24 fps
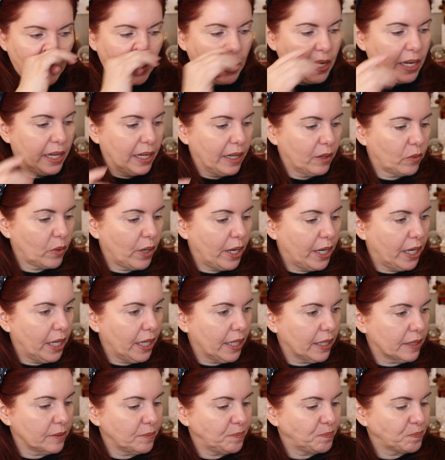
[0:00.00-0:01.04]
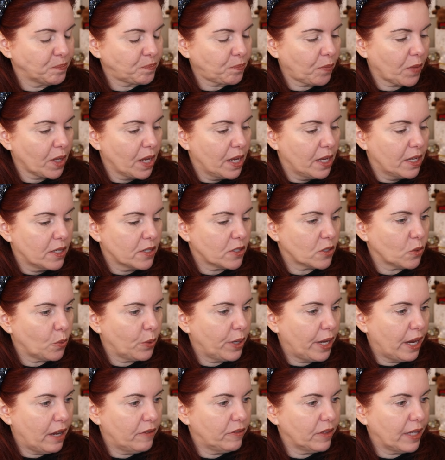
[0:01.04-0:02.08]
raining and raining, and so
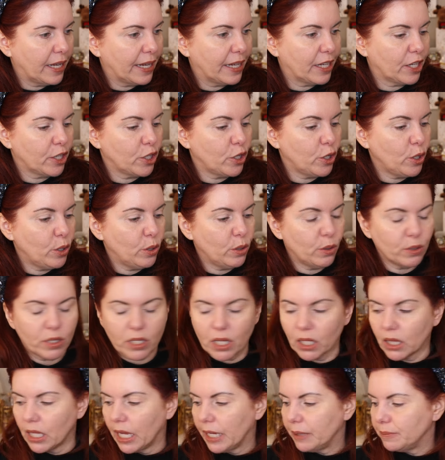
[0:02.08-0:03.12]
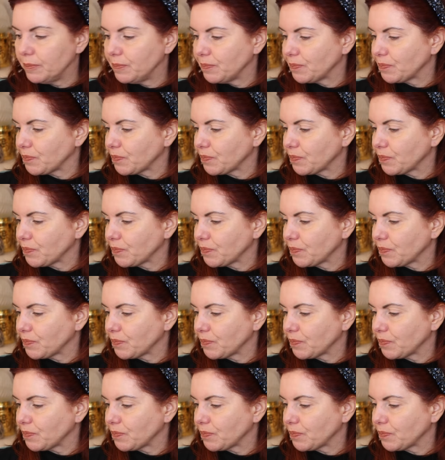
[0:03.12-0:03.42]
we have like no sunlight.